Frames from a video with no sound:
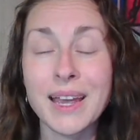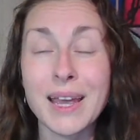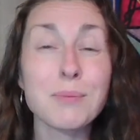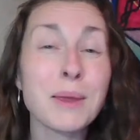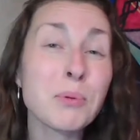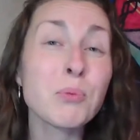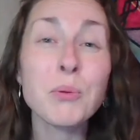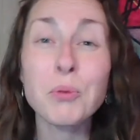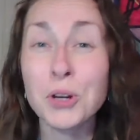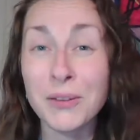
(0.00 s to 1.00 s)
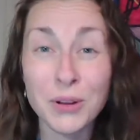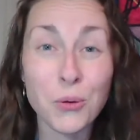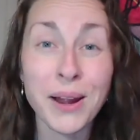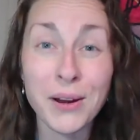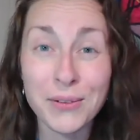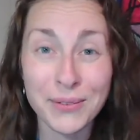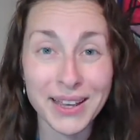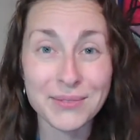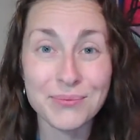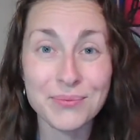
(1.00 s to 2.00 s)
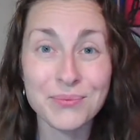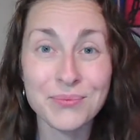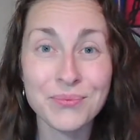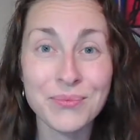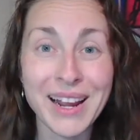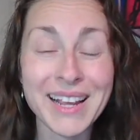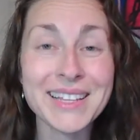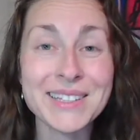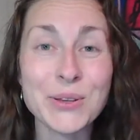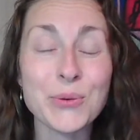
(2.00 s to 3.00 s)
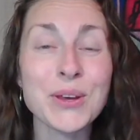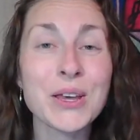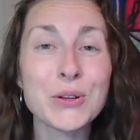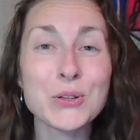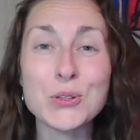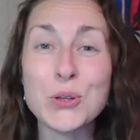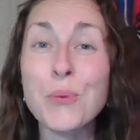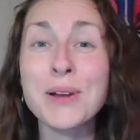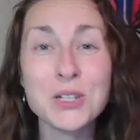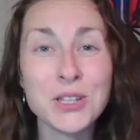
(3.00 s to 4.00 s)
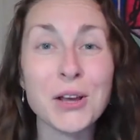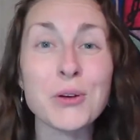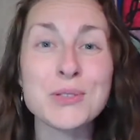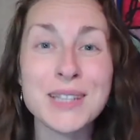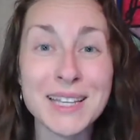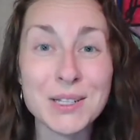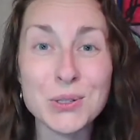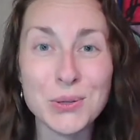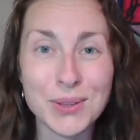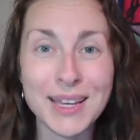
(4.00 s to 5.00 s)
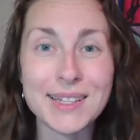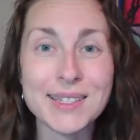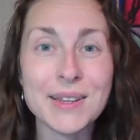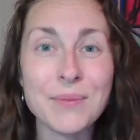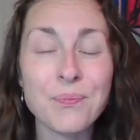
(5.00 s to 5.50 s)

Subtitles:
And maybe we weren't even aware of it, right? So there's so much that goes into this.